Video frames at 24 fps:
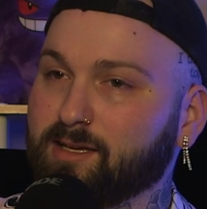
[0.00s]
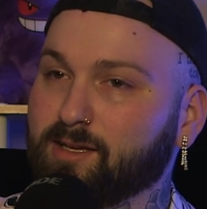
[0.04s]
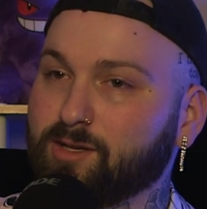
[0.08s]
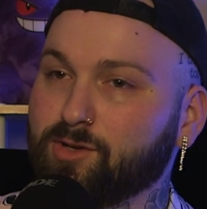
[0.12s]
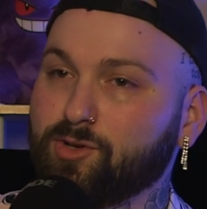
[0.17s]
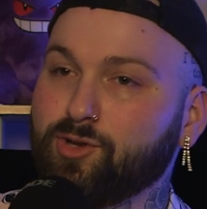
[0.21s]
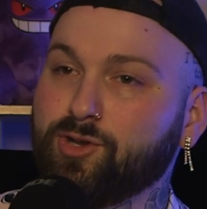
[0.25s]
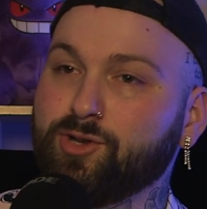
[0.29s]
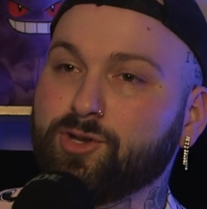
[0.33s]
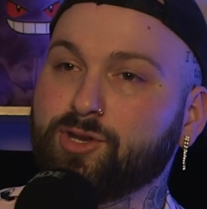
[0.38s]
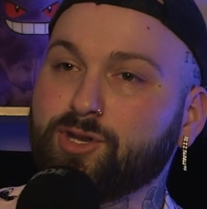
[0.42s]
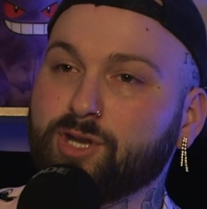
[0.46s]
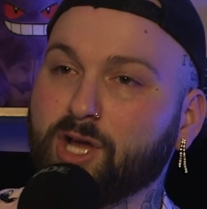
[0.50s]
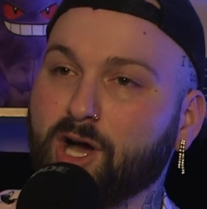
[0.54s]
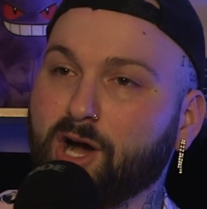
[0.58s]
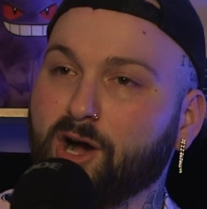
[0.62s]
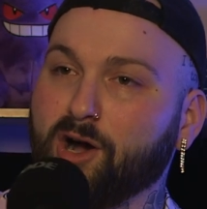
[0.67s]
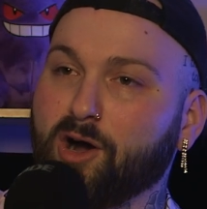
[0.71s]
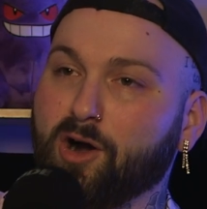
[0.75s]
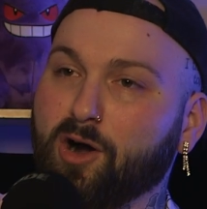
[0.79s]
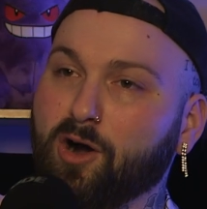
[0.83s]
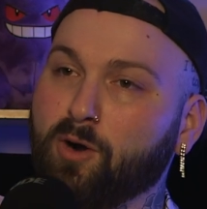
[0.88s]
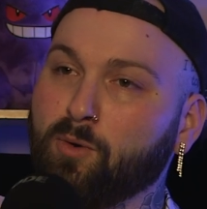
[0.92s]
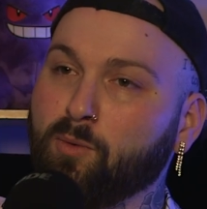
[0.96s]

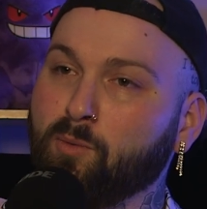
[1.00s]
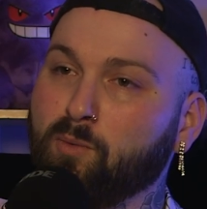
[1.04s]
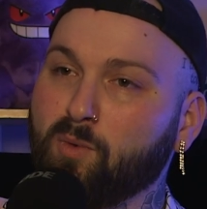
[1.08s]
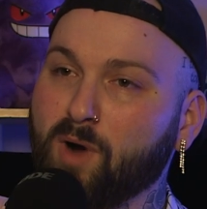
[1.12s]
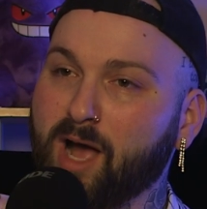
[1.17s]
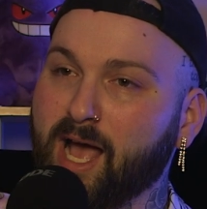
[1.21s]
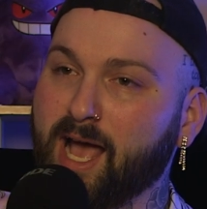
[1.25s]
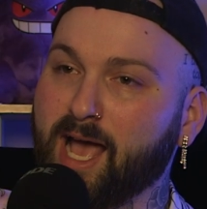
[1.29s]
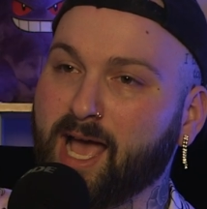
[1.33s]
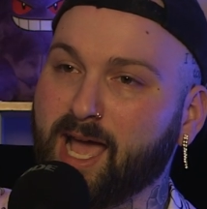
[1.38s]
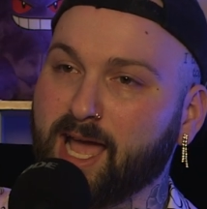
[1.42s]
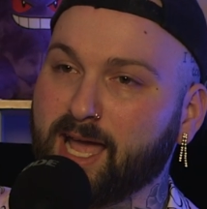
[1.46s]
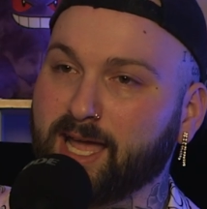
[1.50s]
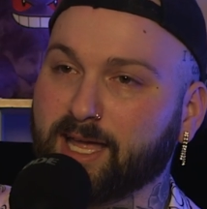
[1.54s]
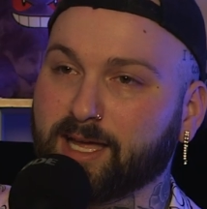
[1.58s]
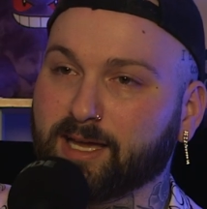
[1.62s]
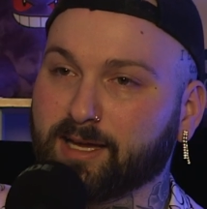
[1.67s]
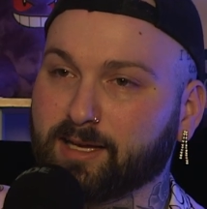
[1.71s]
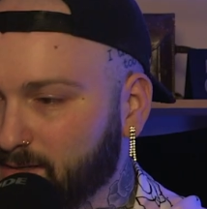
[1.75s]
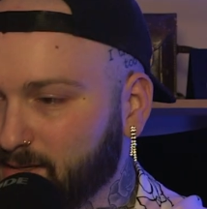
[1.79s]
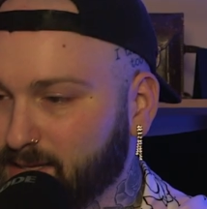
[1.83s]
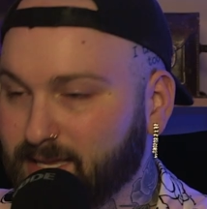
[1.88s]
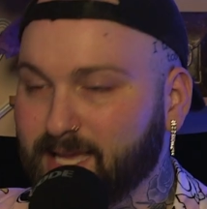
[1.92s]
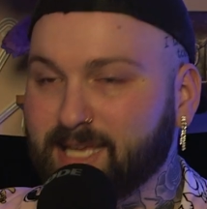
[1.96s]
No way!
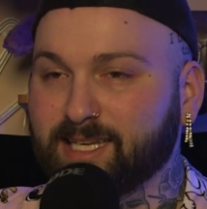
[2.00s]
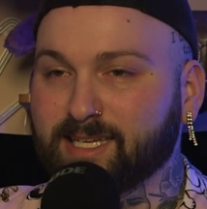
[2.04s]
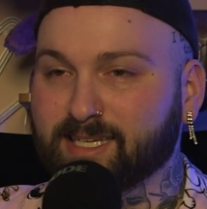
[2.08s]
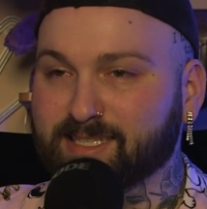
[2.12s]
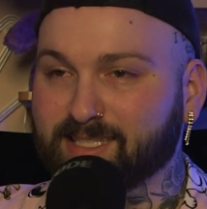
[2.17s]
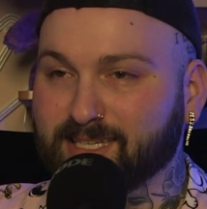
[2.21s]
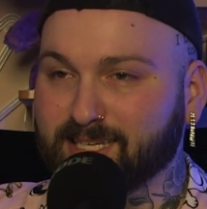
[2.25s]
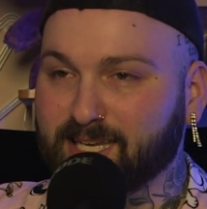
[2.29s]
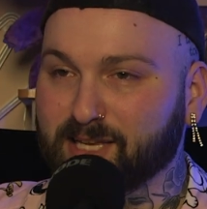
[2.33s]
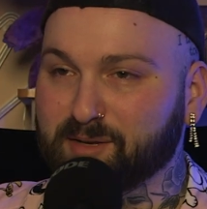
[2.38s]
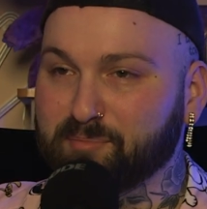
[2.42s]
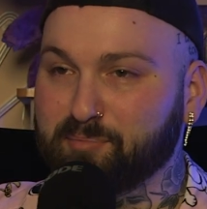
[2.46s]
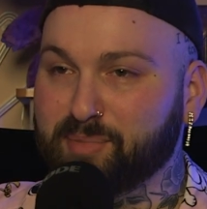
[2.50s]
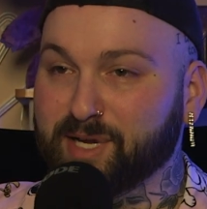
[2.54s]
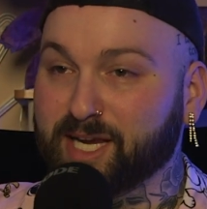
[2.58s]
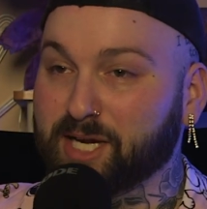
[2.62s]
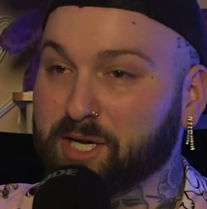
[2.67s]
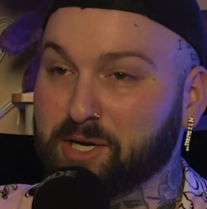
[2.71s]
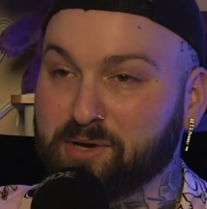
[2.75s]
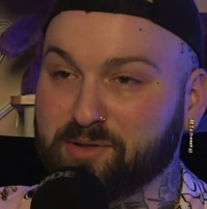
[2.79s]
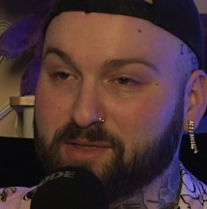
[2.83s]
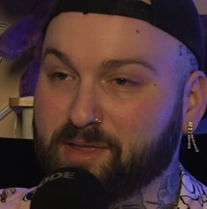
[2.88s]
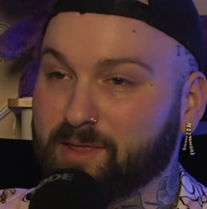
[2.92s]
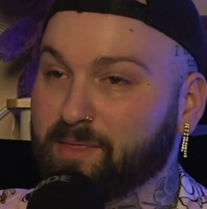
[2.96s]
It doesn't get
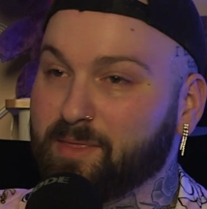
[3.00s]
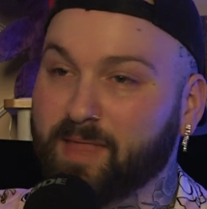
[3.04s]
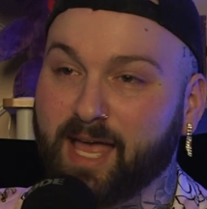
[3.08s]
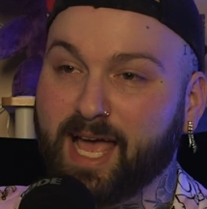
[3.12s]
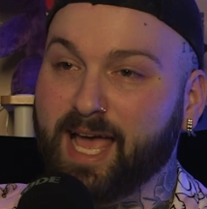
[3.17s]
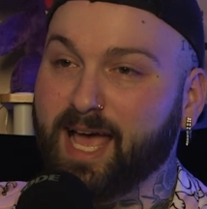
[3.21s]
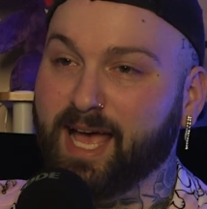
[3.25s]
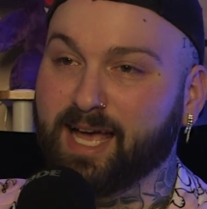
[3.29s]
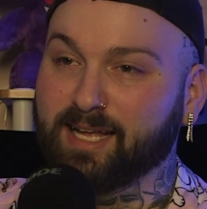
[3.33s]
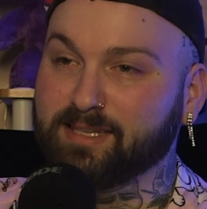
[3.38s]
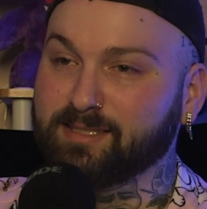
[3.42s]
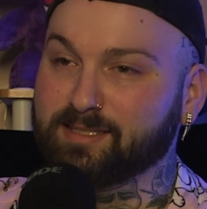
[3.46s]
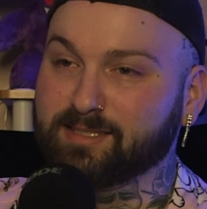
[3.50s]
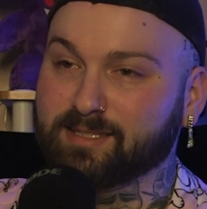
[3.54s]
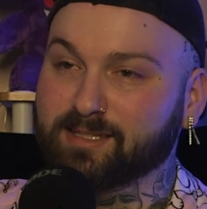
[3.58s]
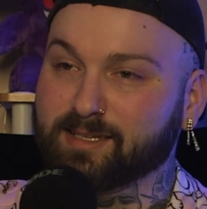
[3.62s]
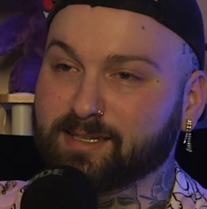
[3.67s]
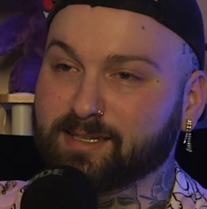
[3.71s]
bigger than that.